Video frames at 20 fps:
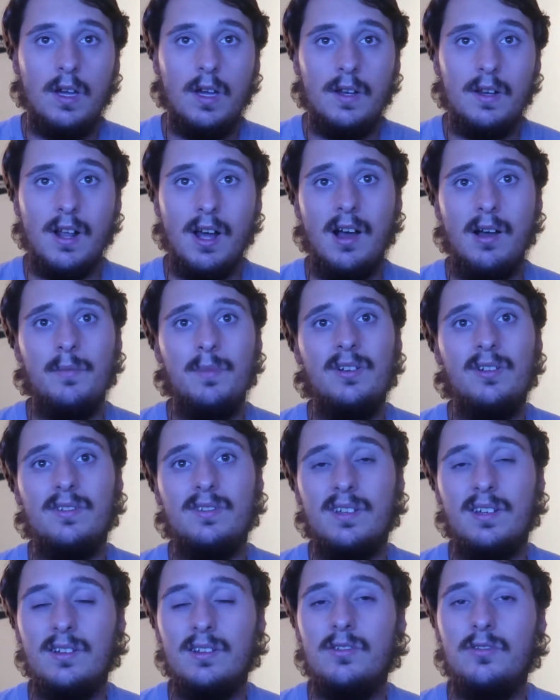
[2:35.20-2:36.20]
Now, I'm here to
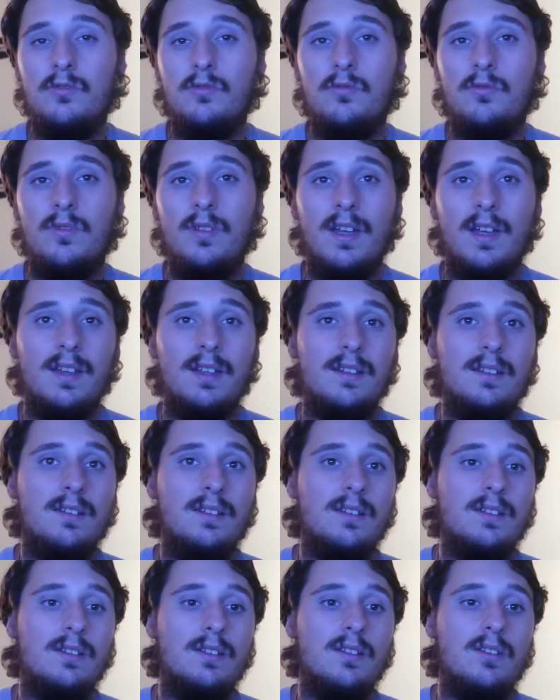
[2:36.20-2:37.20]
tell you that
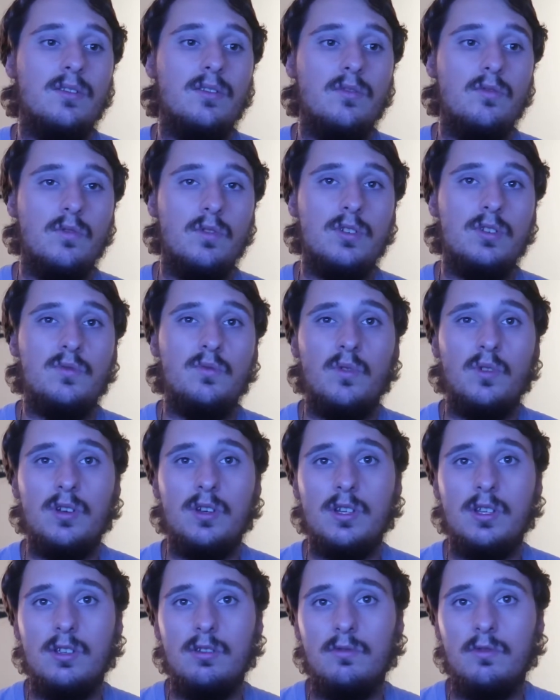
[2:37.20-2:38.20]
which
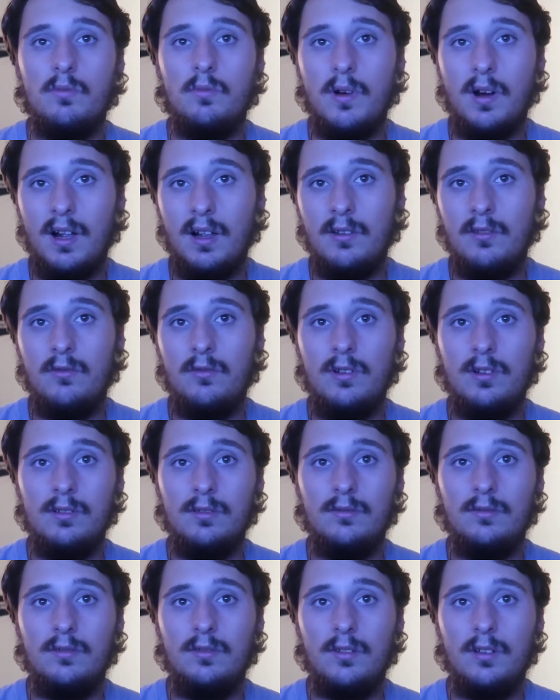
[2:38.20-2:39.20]
one you would probably
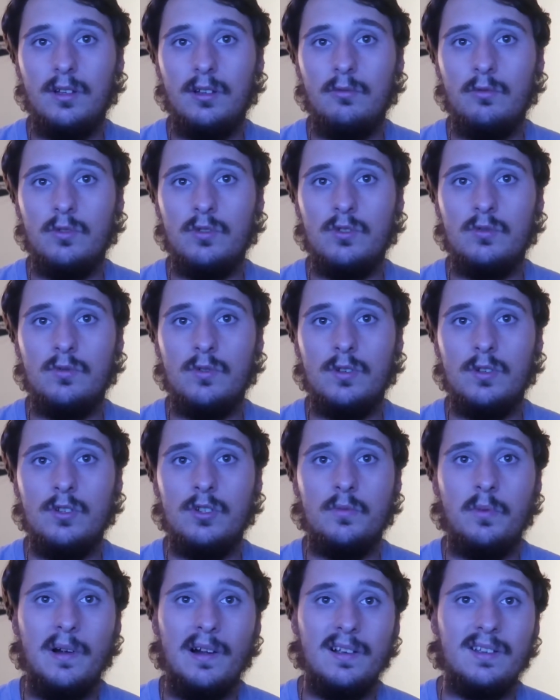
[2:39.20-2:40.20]
want, which one you
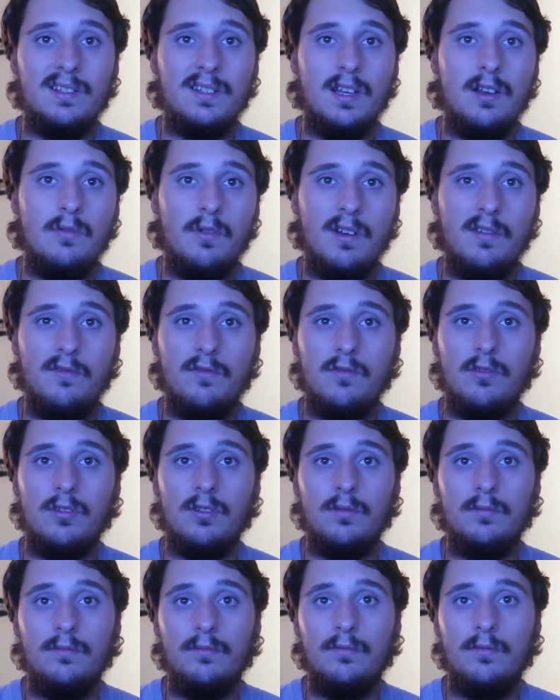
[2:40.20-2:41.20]
should probably stay away
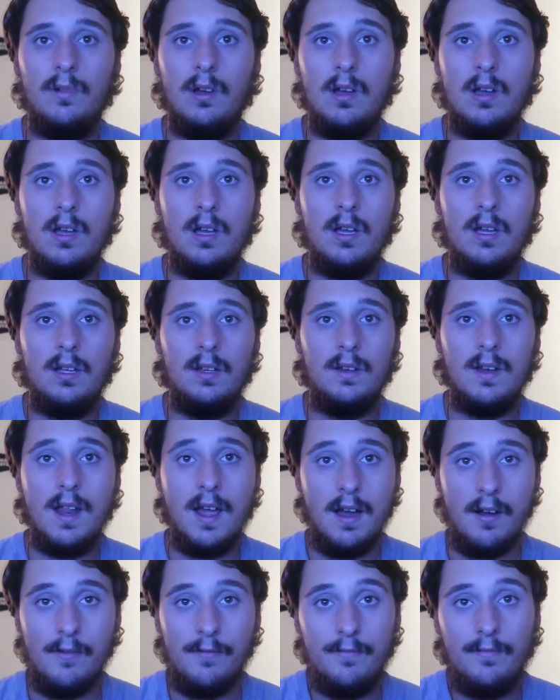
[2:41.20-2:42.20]
for.
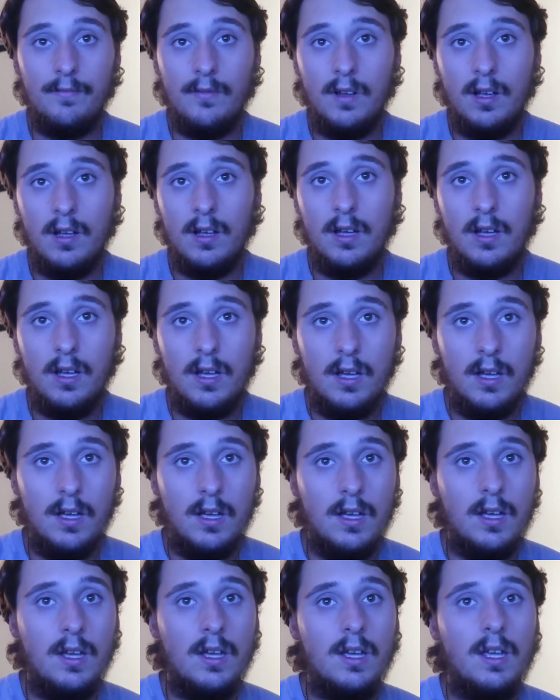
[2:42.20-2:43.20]
Now,
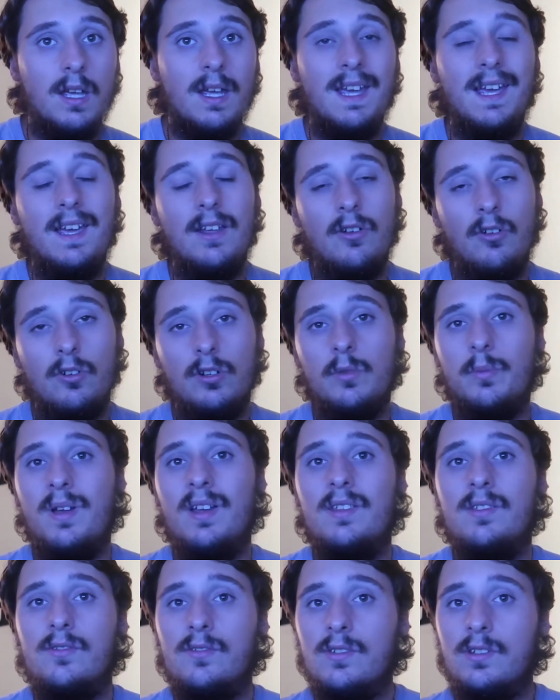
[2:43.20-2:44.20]
it all
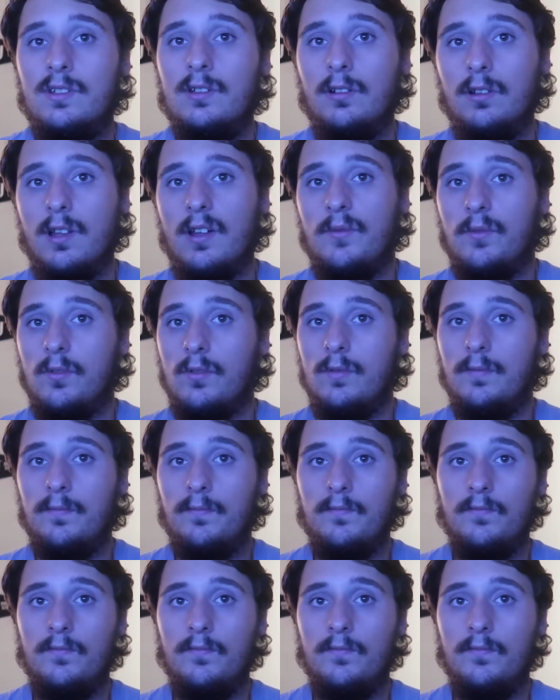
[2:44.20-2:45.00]
depends on skill level.